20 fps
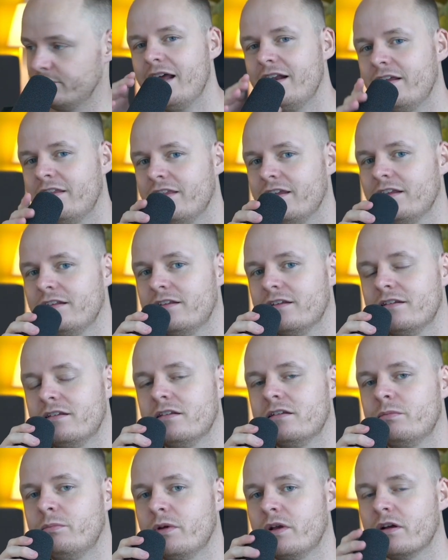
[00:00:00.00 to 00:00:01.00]
and I think this
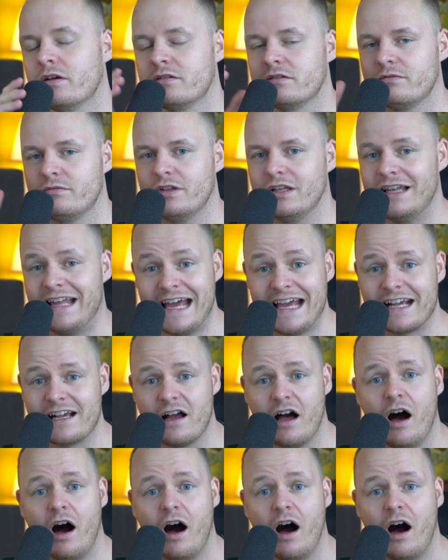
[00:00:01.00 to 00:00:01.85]
is because of the lack